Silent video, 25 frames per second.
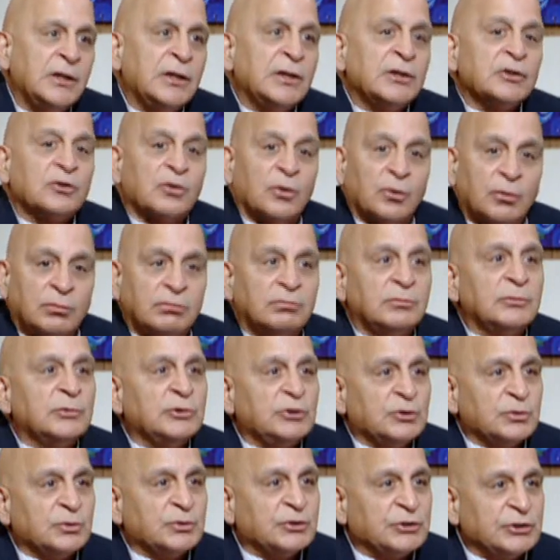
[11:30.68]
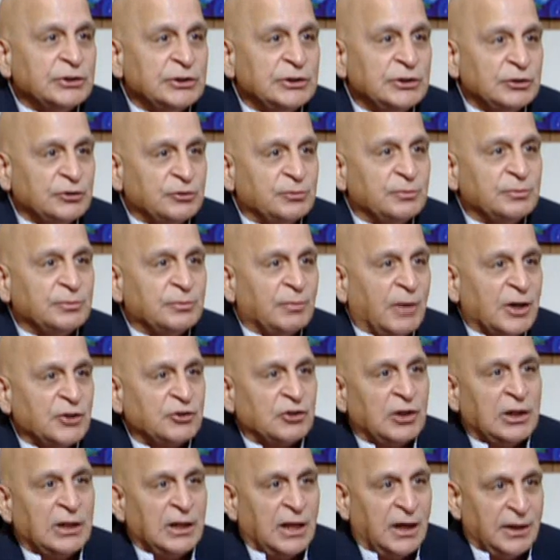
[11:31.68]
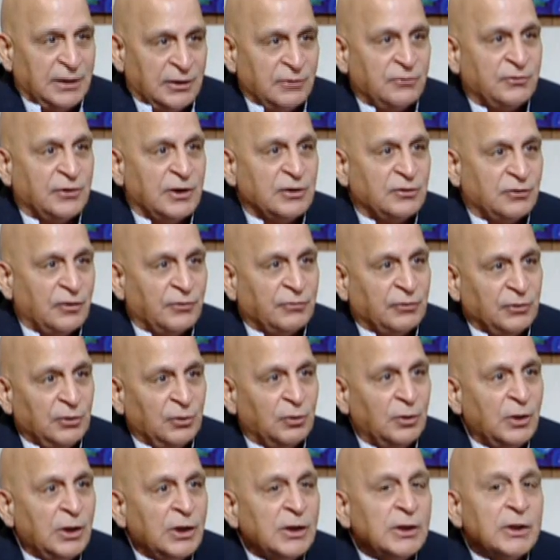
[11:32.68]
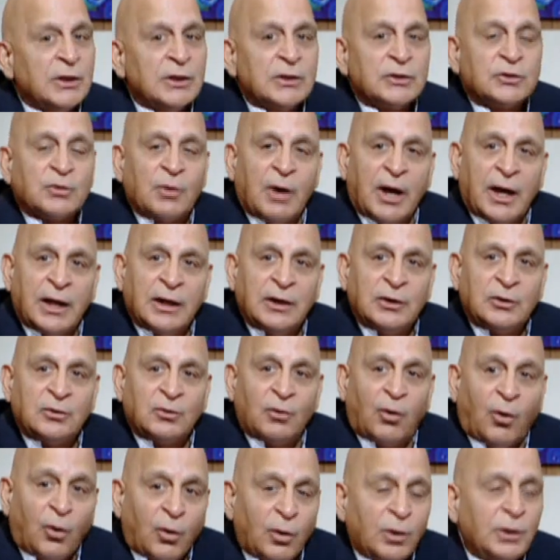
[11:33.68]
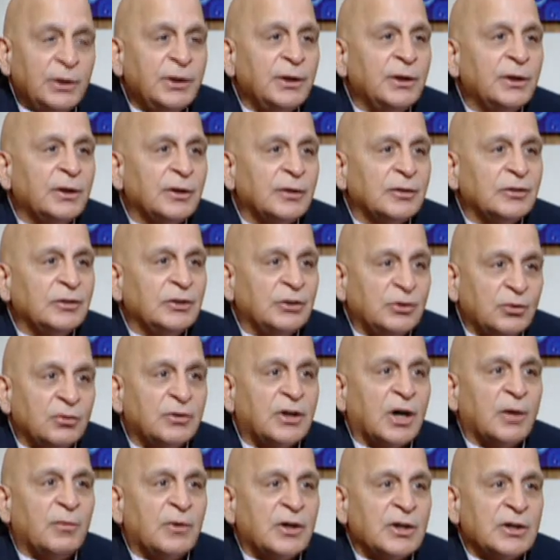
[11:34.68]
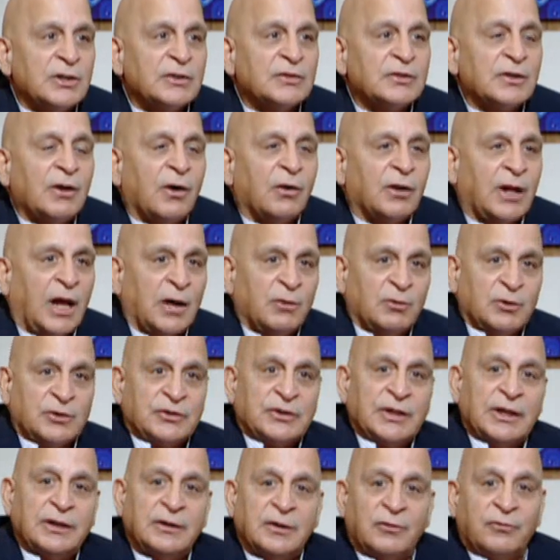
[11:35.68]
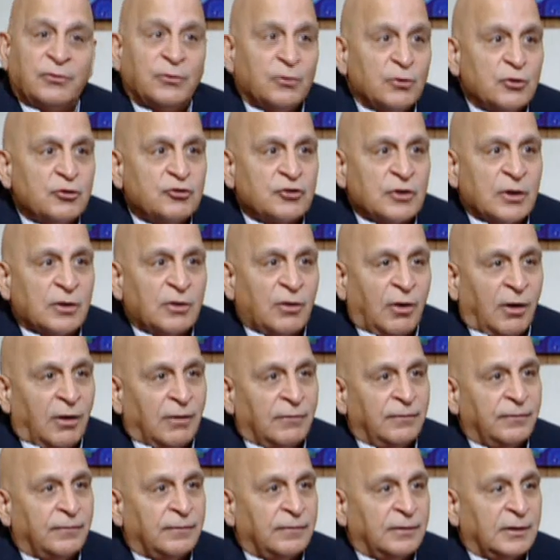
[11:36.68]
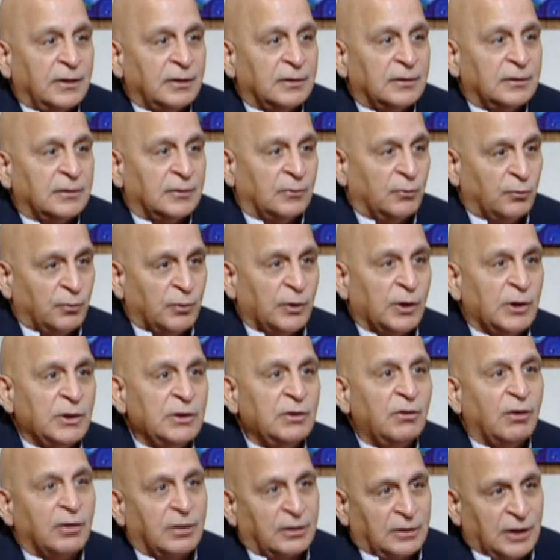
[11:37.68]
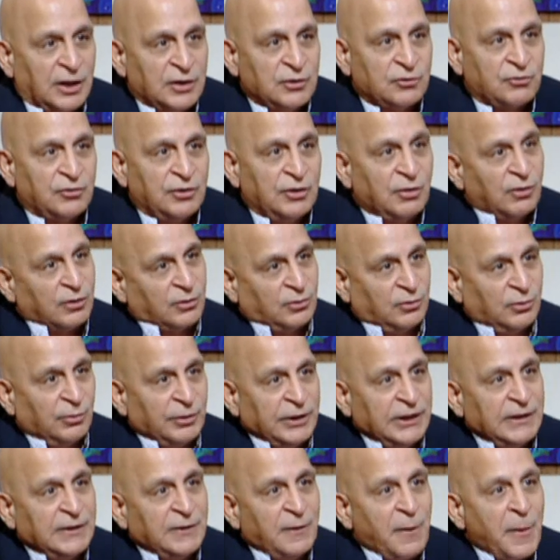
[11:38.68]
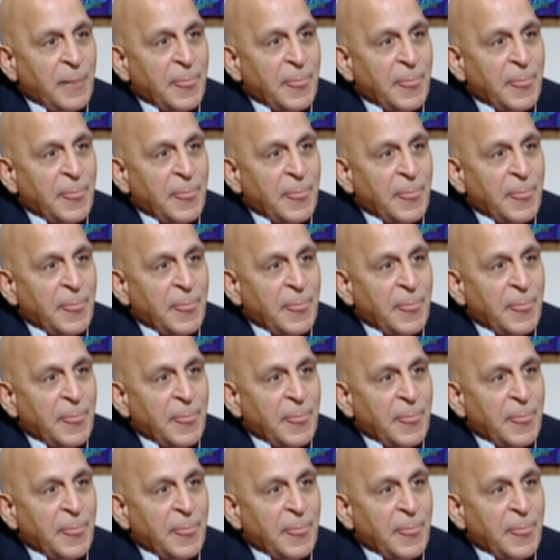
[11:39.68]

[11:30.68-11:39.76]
So you see, mashallah, in front of you. So I, to all the newcomers, or I would say the future of world or country or Kuwait,